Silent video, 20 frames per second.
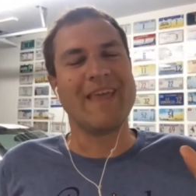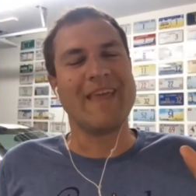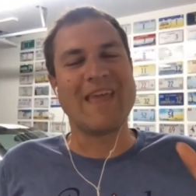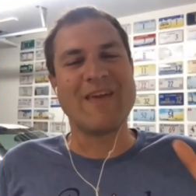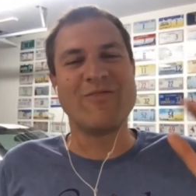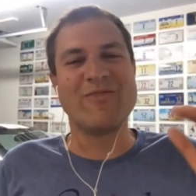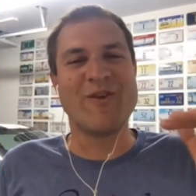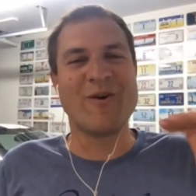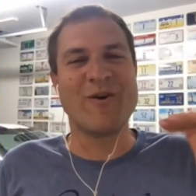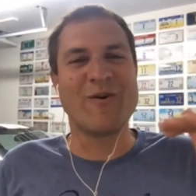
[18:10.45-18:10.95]

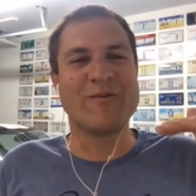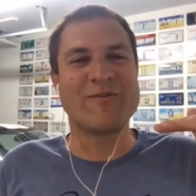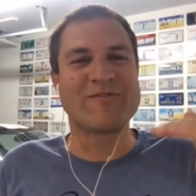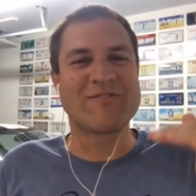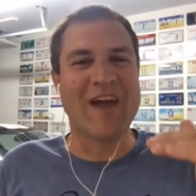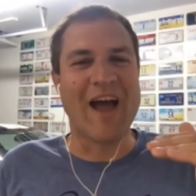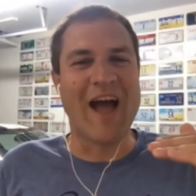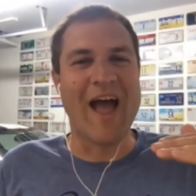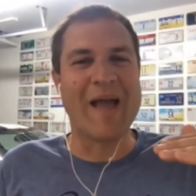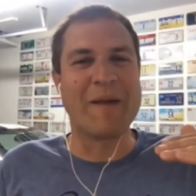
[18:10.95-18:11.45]
in
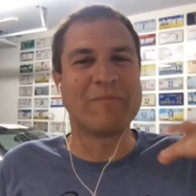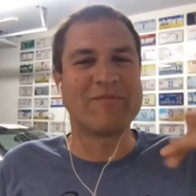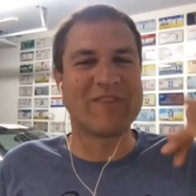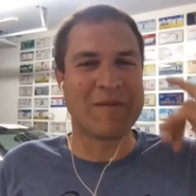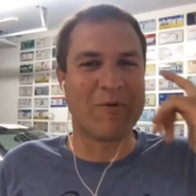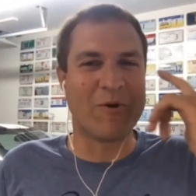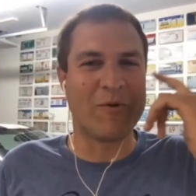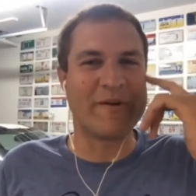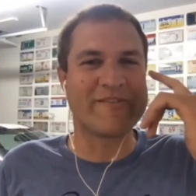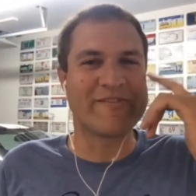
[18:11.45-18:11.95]
those times
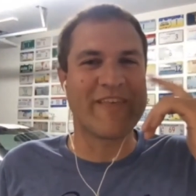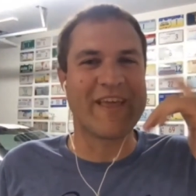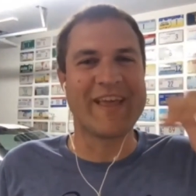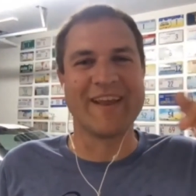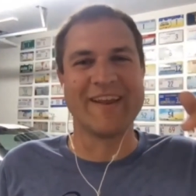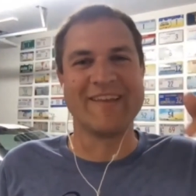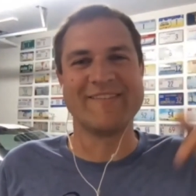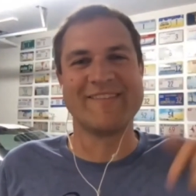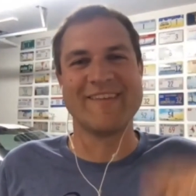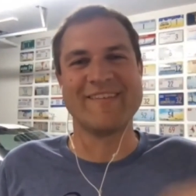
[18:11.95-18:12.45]
i'm always
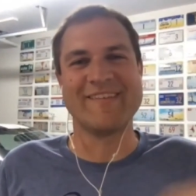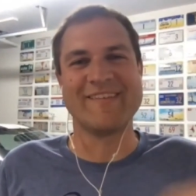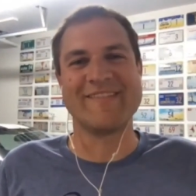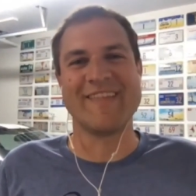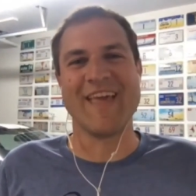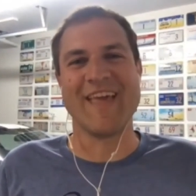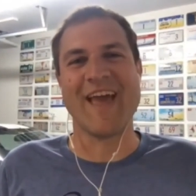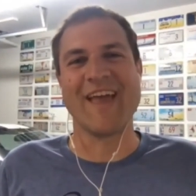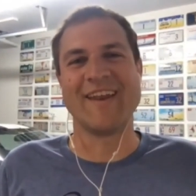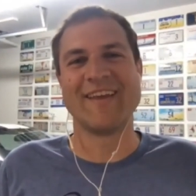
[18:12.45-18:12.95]
thinking is this
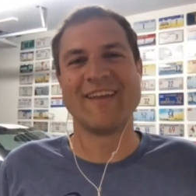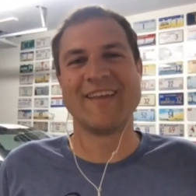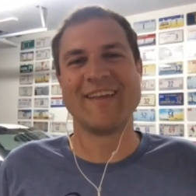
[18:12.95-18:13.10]
the end